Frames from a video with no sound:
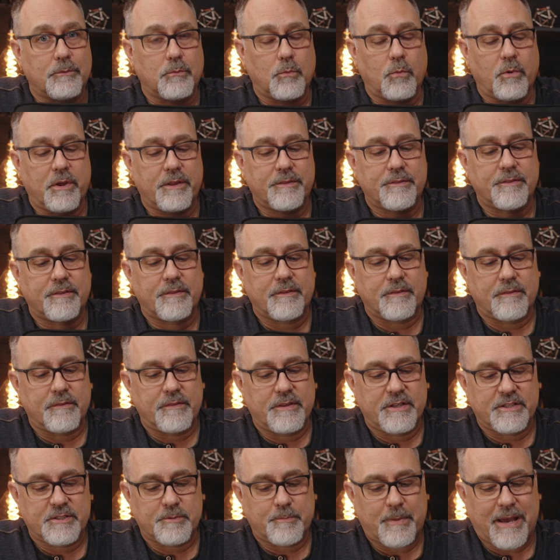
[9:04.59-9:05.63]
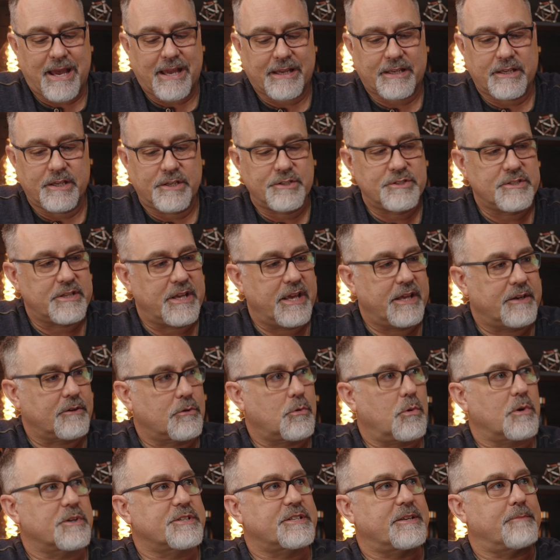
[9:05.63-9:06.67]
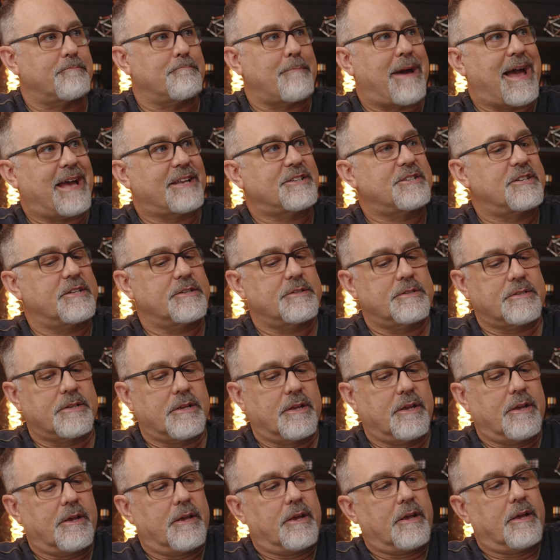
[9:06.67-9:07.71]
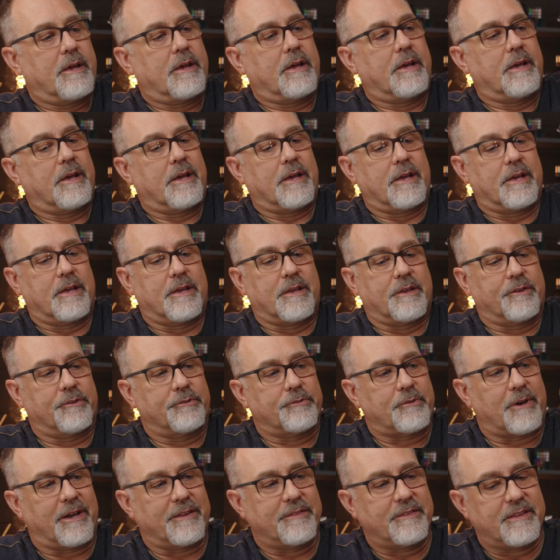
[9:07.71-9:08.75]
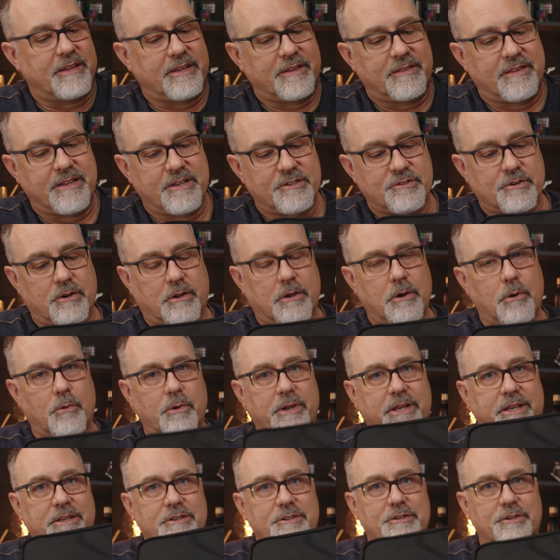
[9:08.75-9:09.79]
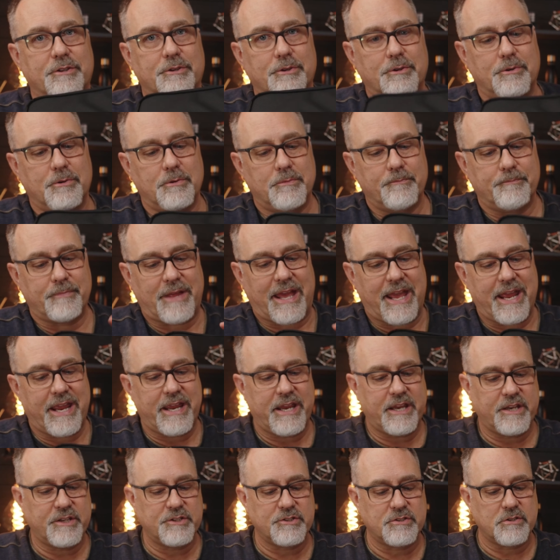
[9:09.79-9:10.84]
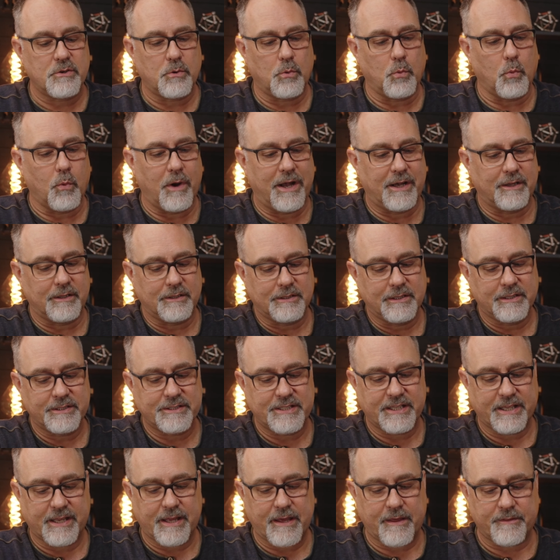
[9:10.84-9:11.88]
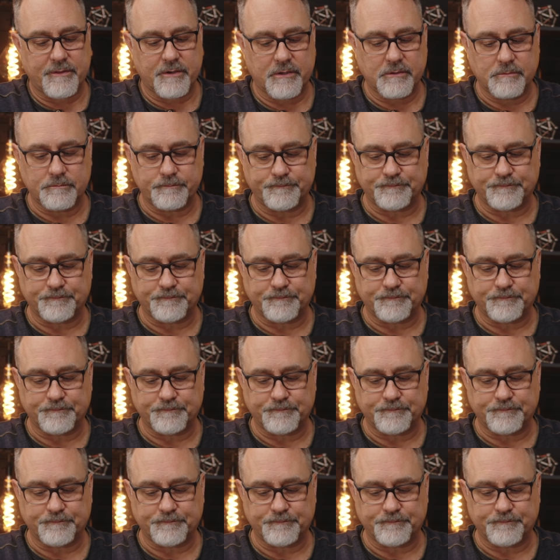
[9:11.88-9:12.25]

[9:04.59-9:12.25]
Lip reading: with this package, and of course it matches. So I think these are going to age well together.